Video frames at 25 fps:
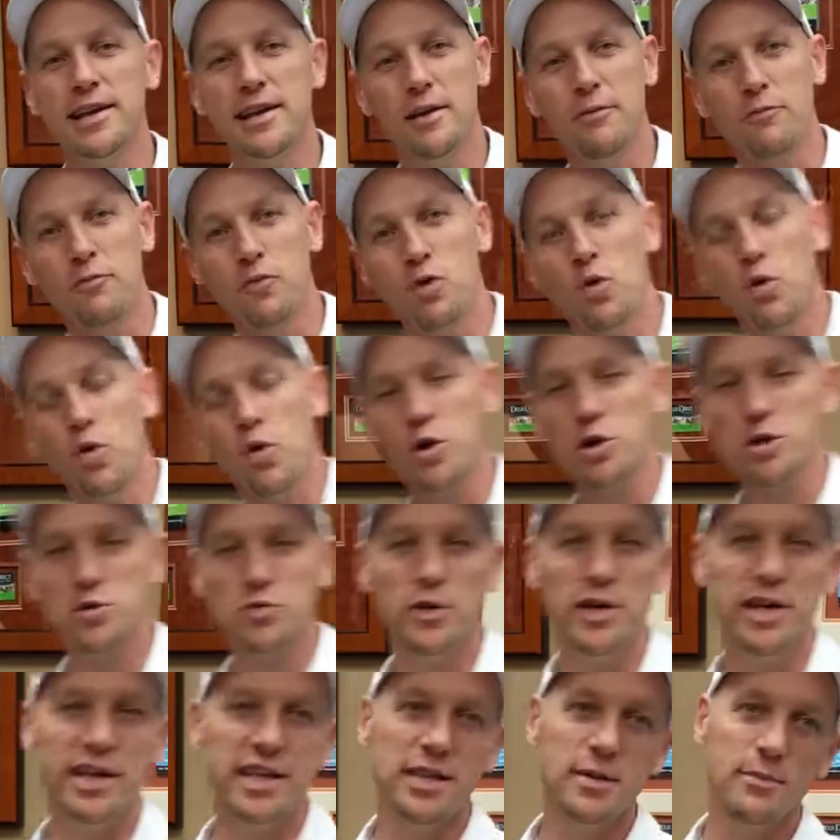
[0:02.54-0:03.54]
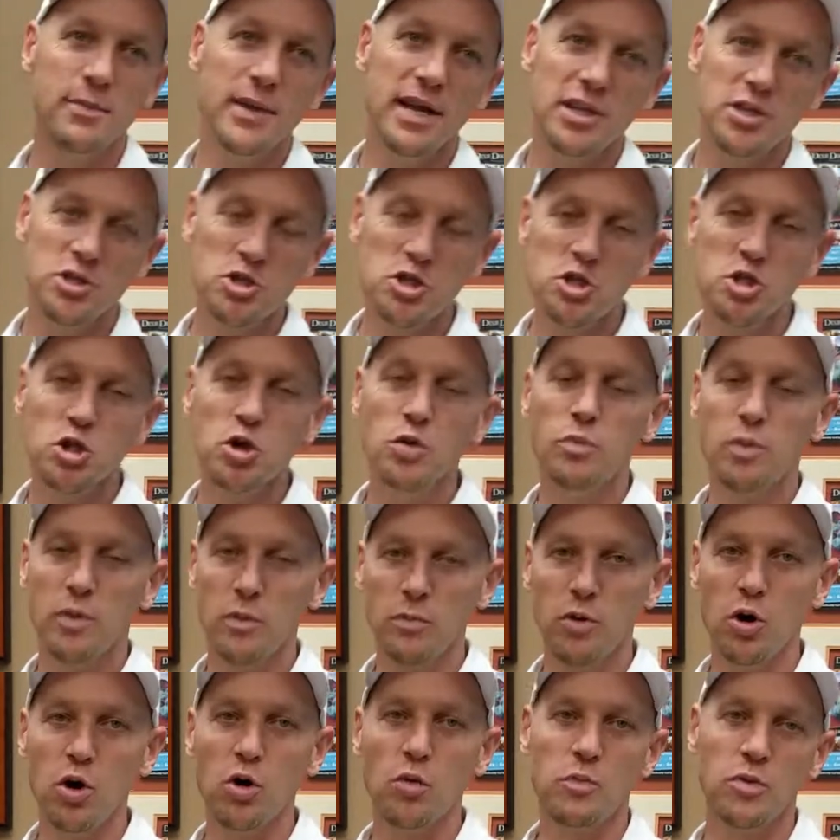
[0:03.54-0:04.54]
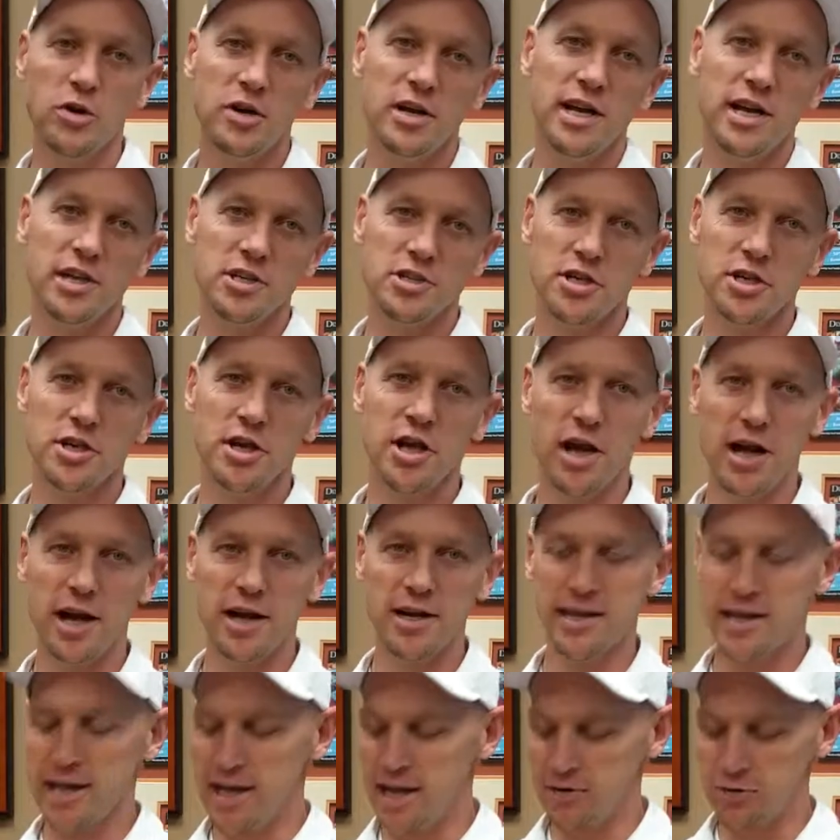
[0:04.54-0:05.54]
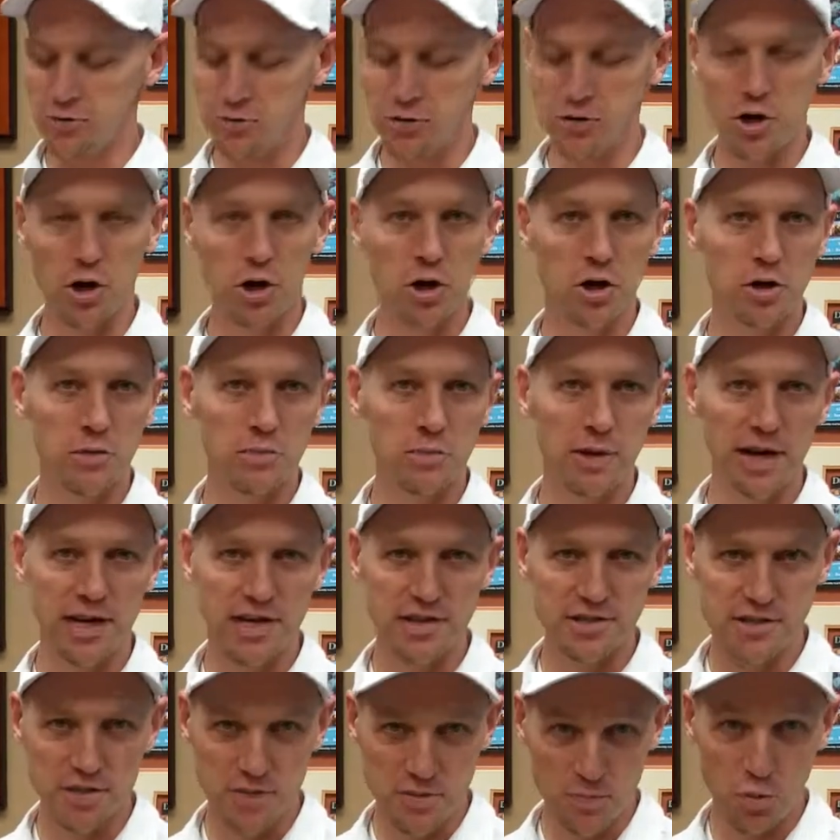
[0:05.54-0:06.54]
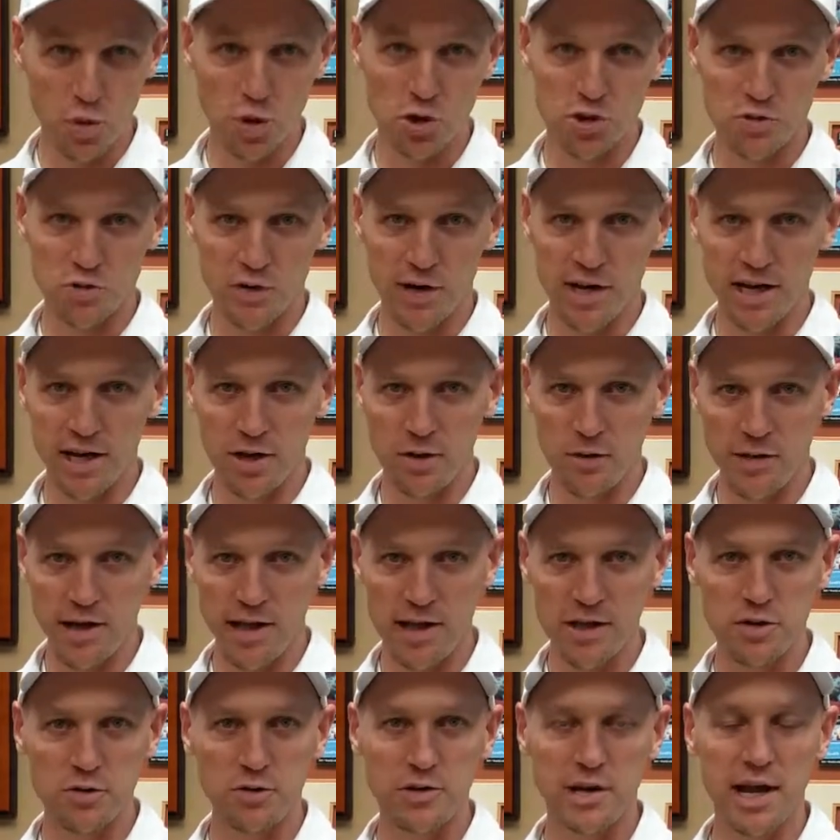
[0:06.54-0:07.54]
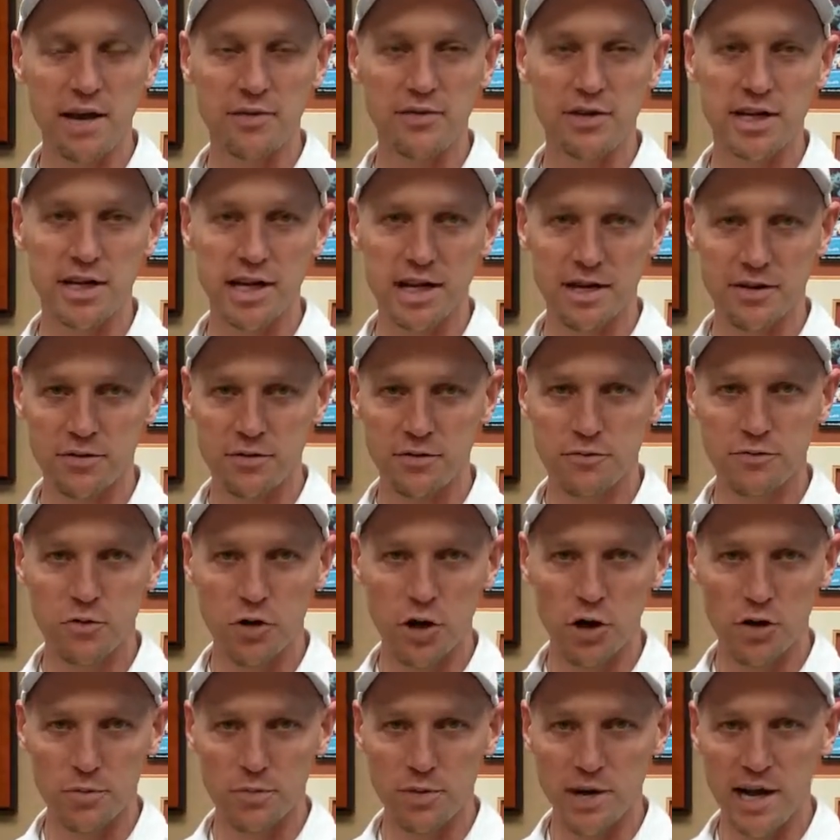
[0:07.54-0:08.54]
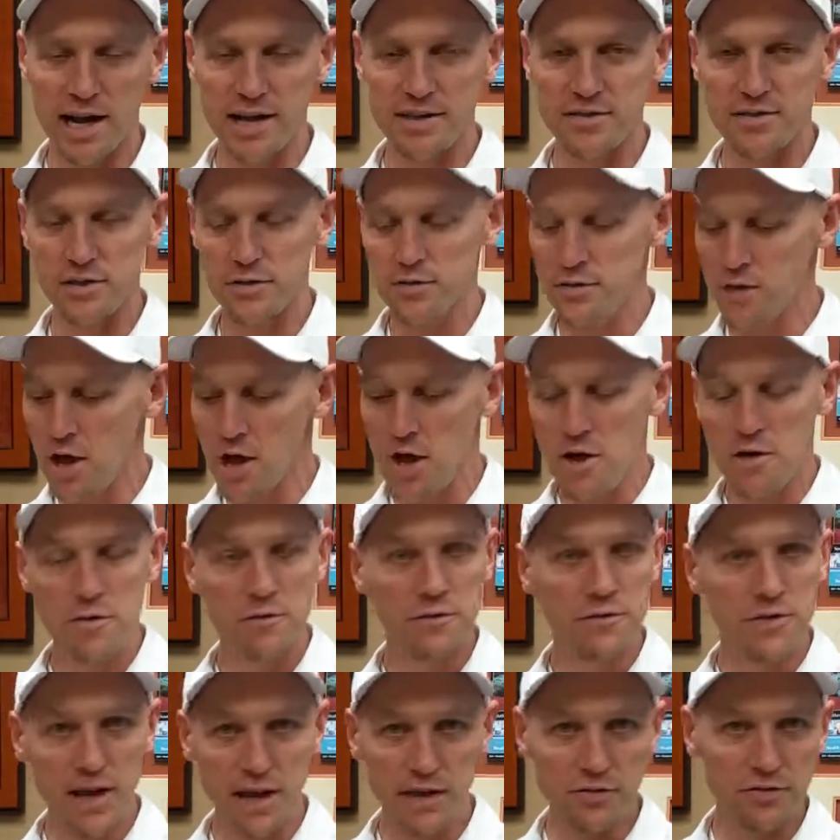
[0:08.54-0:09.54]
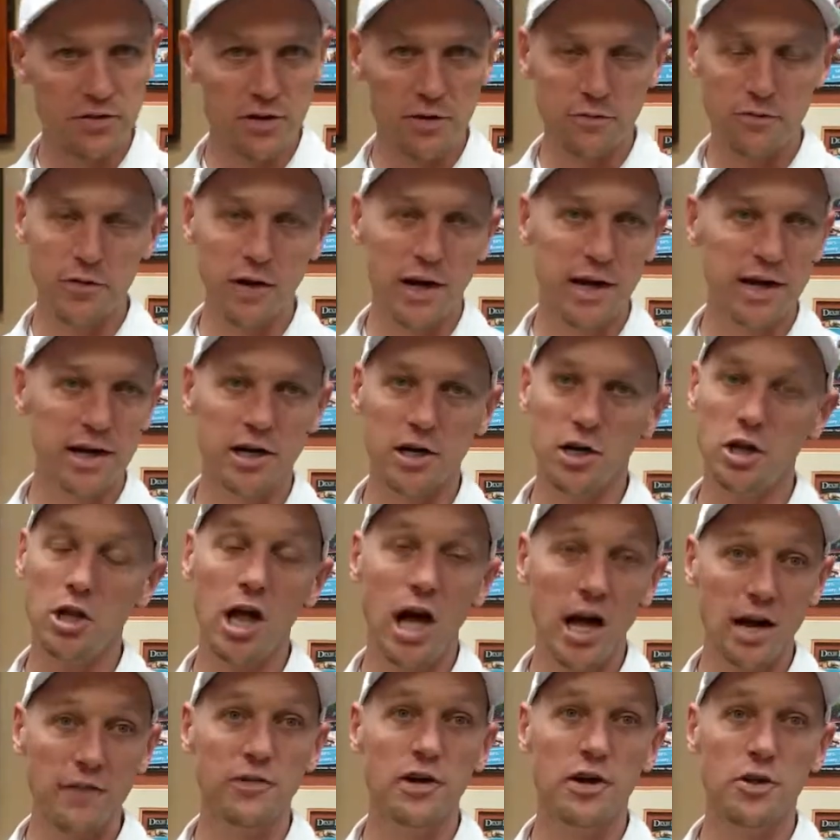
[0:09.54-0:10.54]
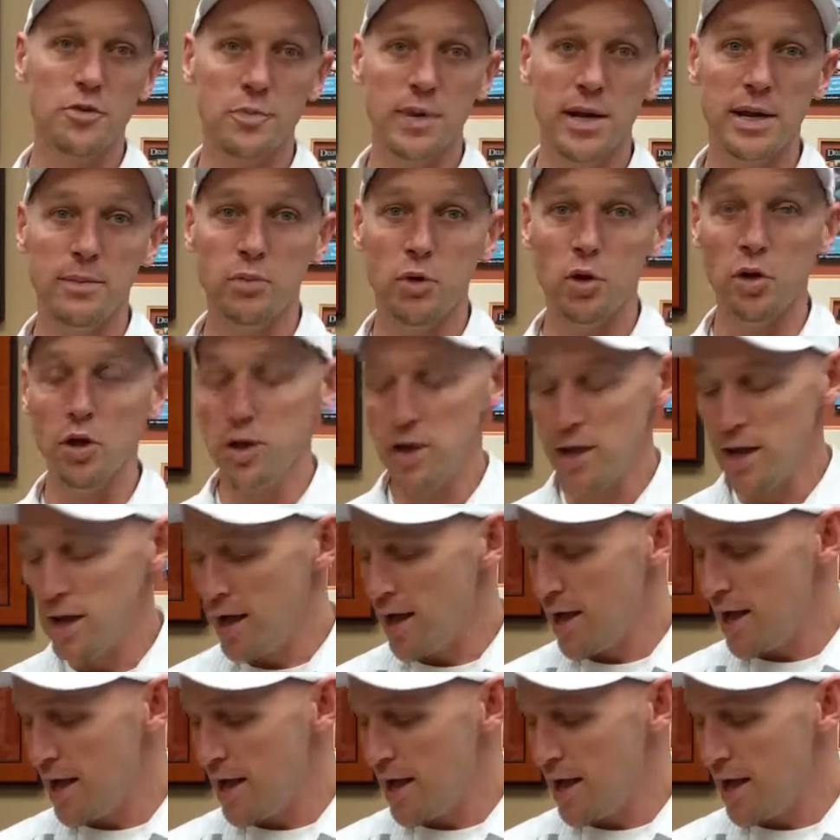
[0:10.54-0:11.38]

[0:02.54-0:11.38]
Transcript: and of course we did the big Super Bowl prediction contest with our good buddies at Sports Radio. Thank you, Devin Dixon, for all the prizes, Fiesta Fun, and a lot of other people.